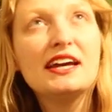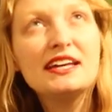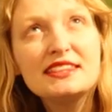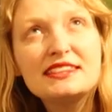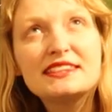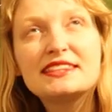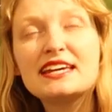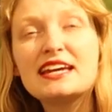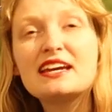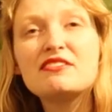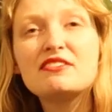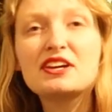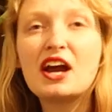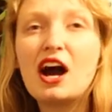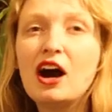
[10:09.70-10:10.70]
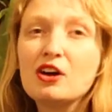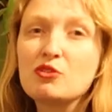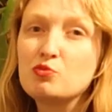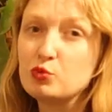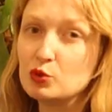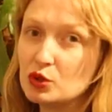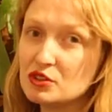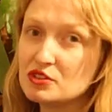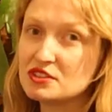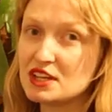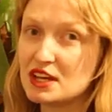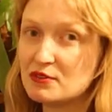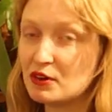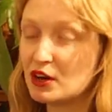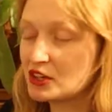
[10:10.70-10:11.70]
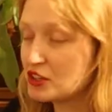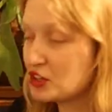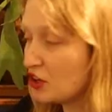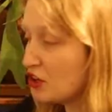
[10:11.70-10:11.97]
In theory, I would, if I